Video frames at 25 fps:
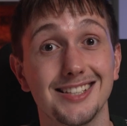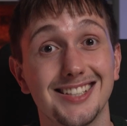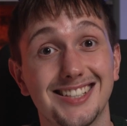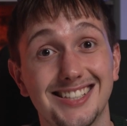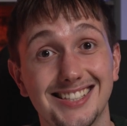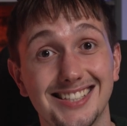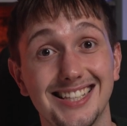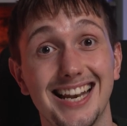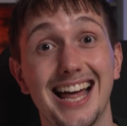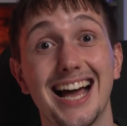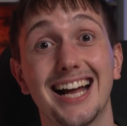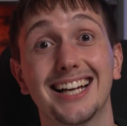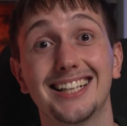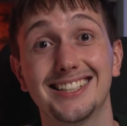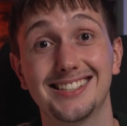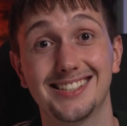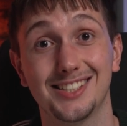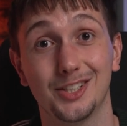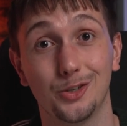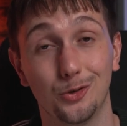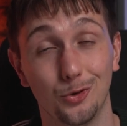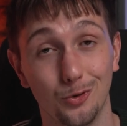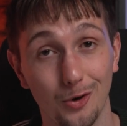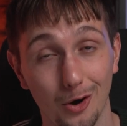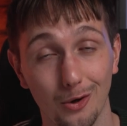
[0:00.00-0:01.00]
Slack's
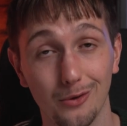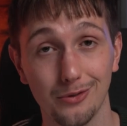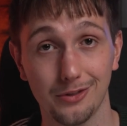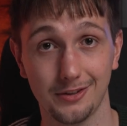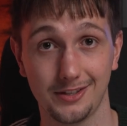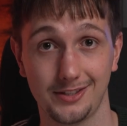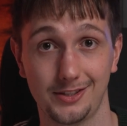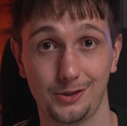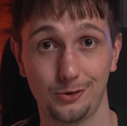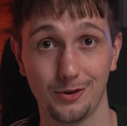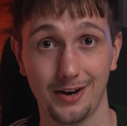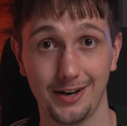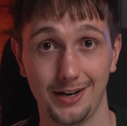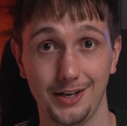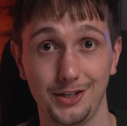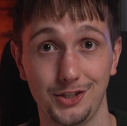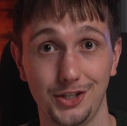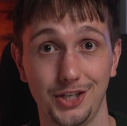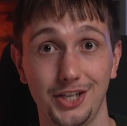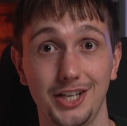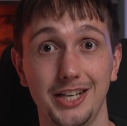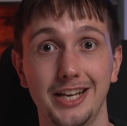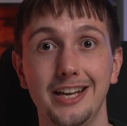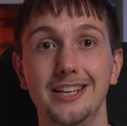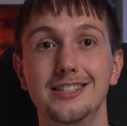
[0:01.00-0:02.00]
growth
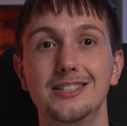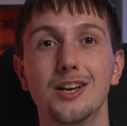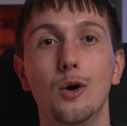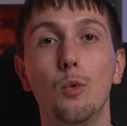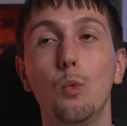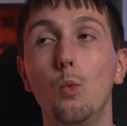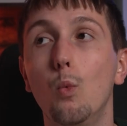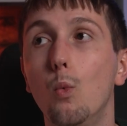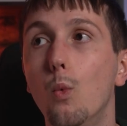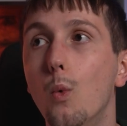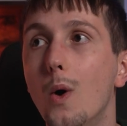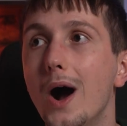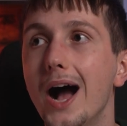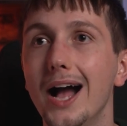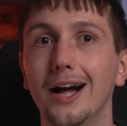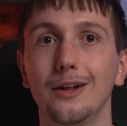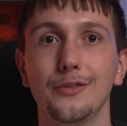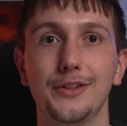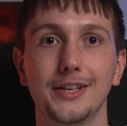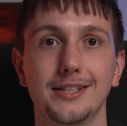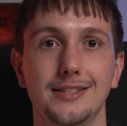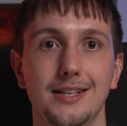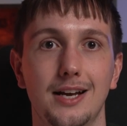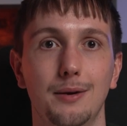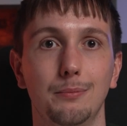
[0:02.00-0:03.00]
strategy is a
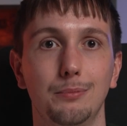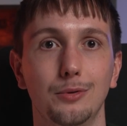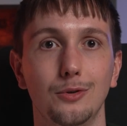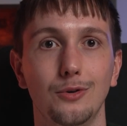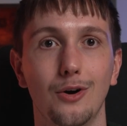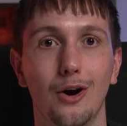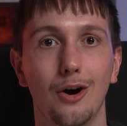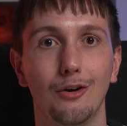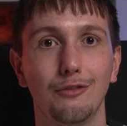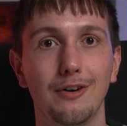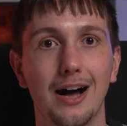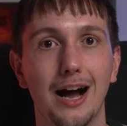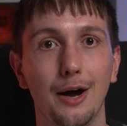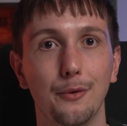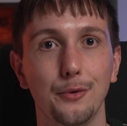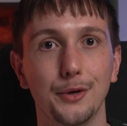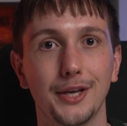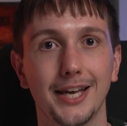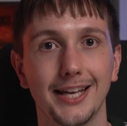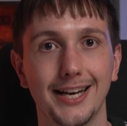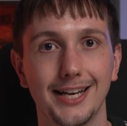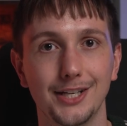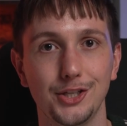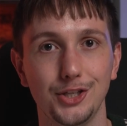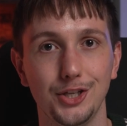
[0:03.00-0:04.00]
wild example of how you
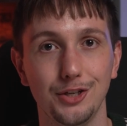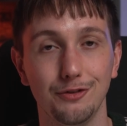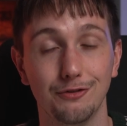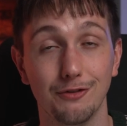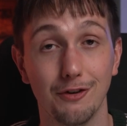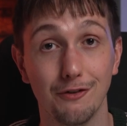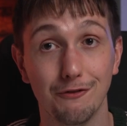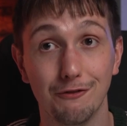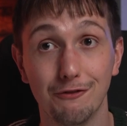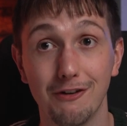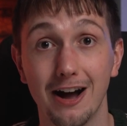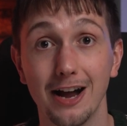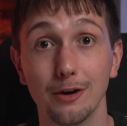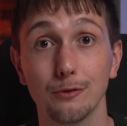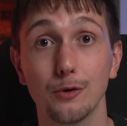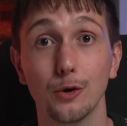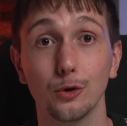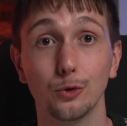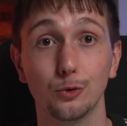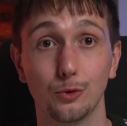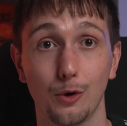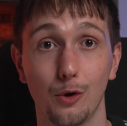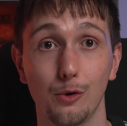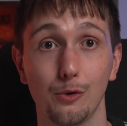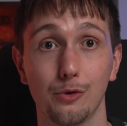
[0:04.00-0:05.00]
can achieve viral
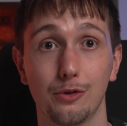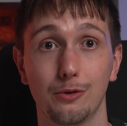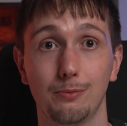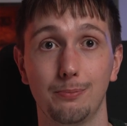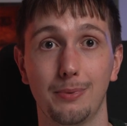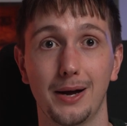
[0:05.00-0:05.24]
growth